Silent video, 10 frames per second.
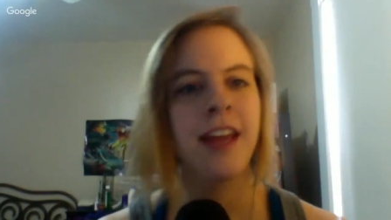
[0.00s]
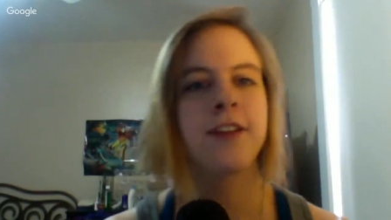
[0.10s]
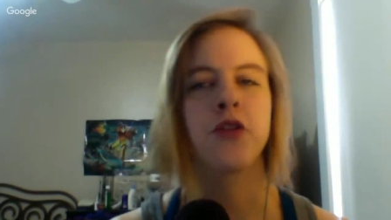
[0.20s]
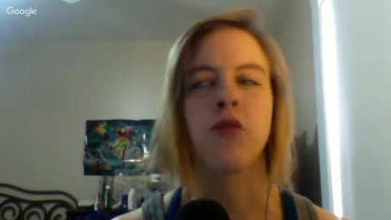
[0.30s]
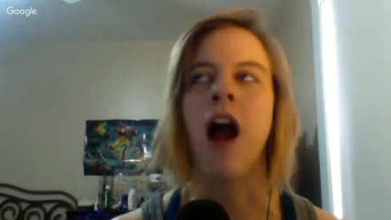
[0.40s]

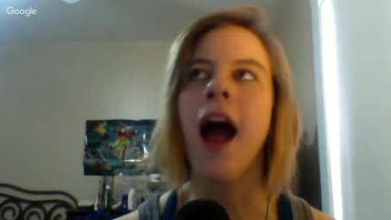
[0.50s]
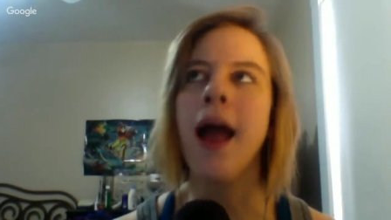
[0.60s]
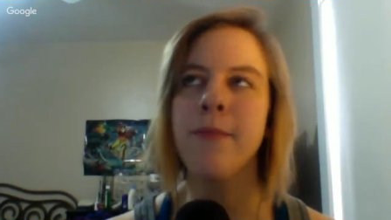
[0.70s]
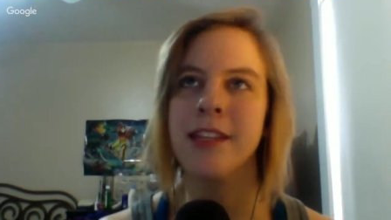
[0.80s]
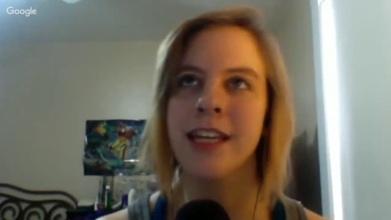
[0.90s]

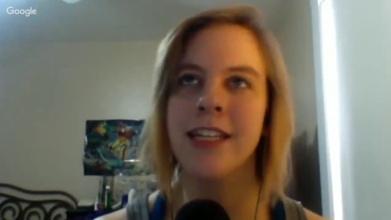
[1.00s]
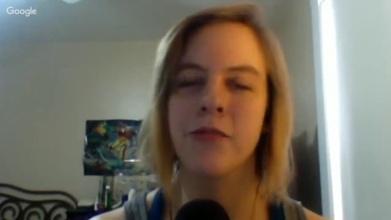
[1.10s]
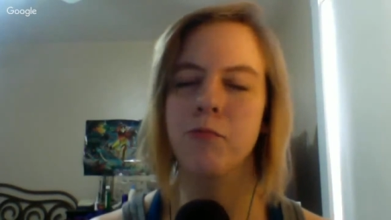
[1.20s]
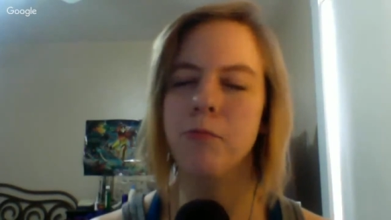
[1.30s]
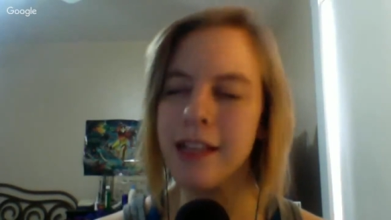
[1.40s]
try, but then
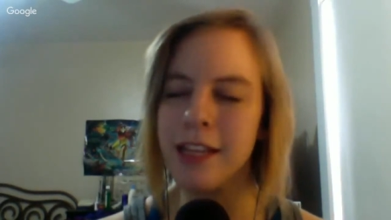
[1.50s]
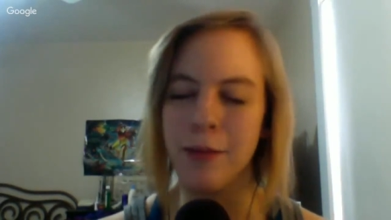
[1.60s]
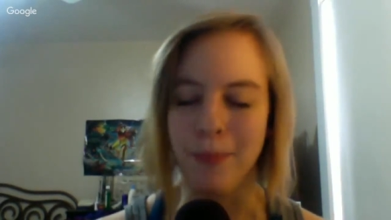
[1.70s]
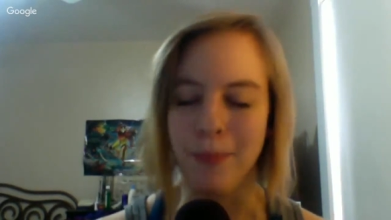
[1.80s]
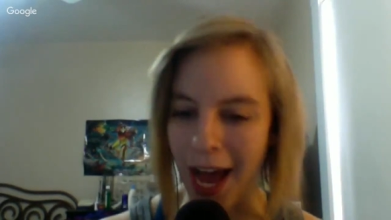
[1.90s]
it's
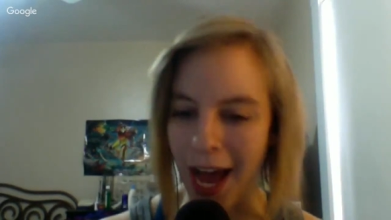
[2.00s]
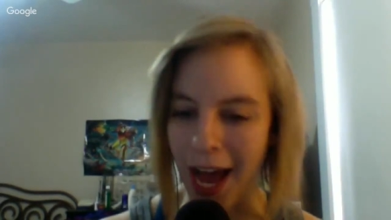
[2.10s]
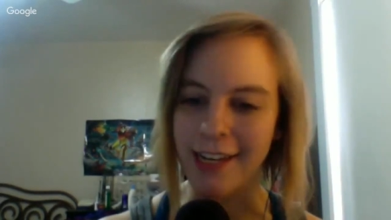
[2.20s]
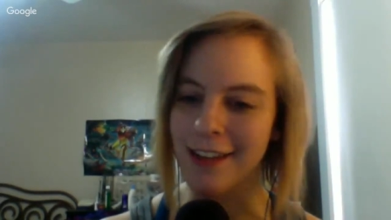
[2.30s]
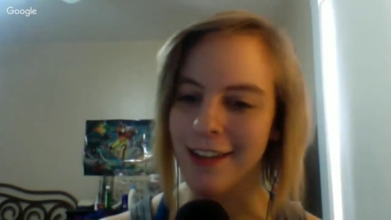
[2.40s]
really
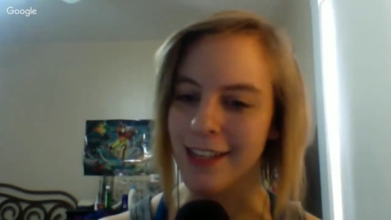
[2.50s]
bad.